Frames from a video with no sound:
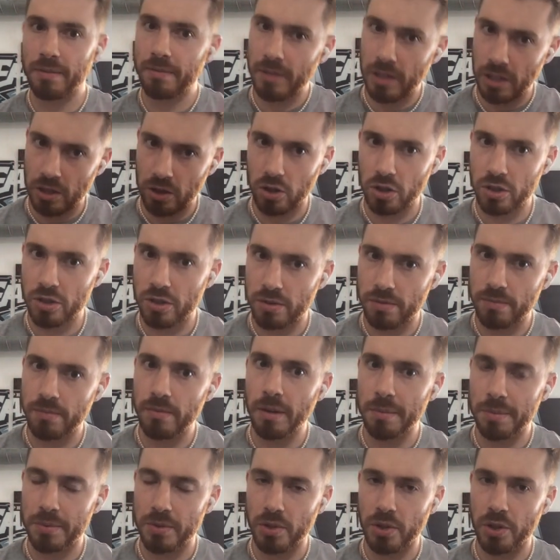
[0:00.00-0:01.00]
It looks
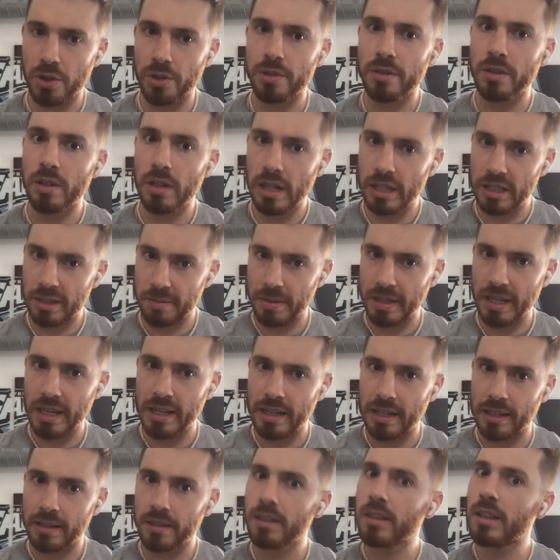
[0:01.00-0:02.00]
absurd at the
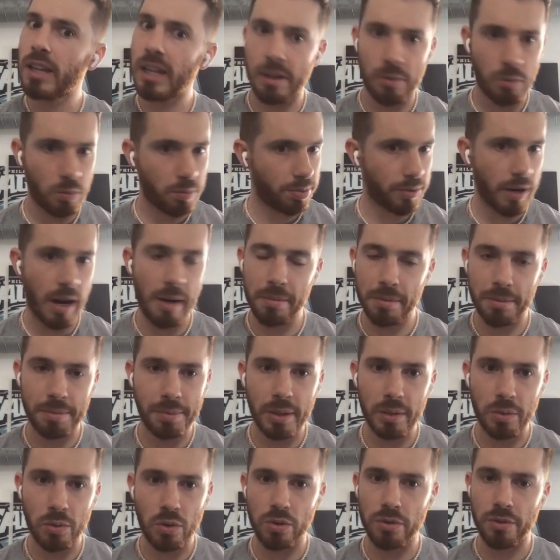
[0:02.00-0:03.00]
beginning. It
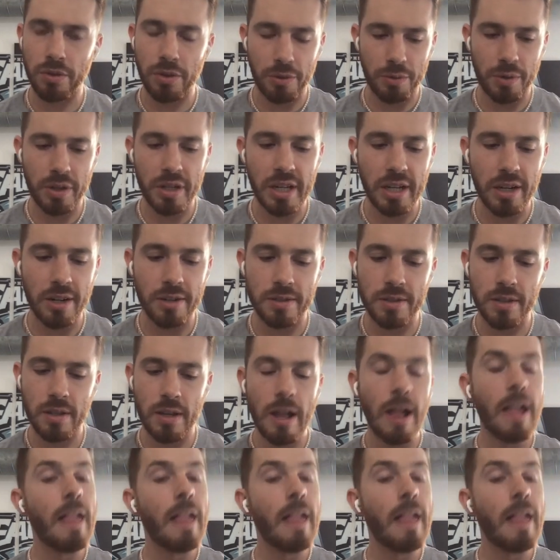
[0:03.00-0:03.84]
probably won't in 3 years.